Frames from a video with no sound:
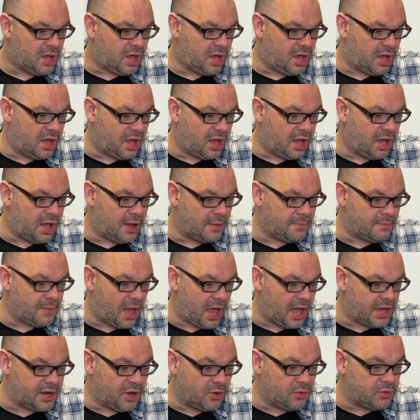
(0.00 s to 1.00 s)
Um,
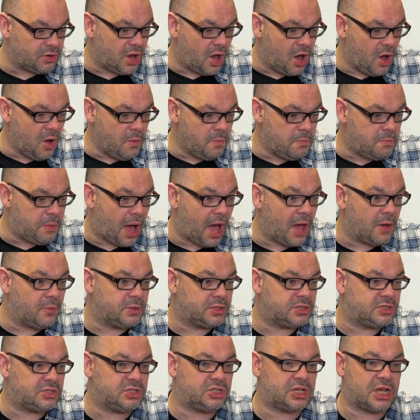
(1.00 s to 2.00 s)
I don't know, but I
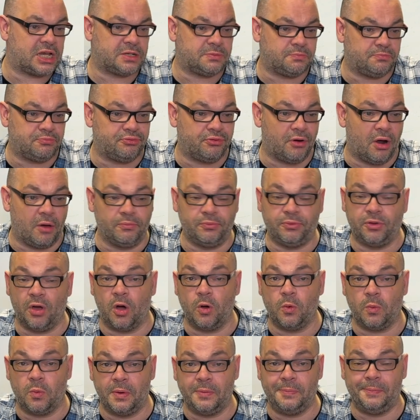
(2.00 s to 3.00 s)
would suggest Prop
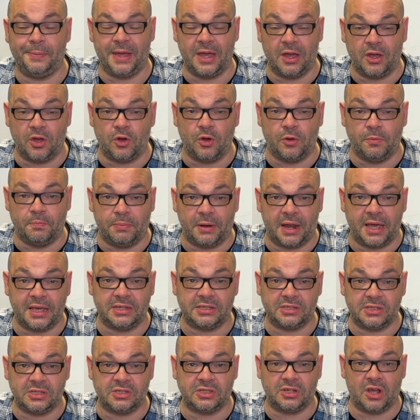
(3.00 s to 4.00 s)
Dog would be a good
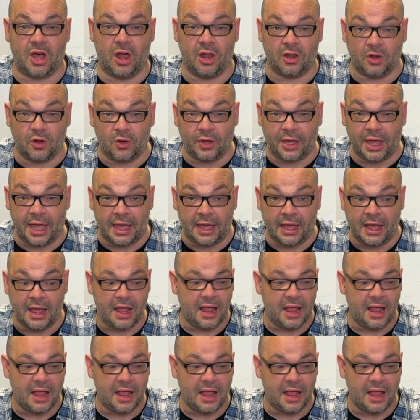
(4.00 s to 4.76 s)
place to start looking.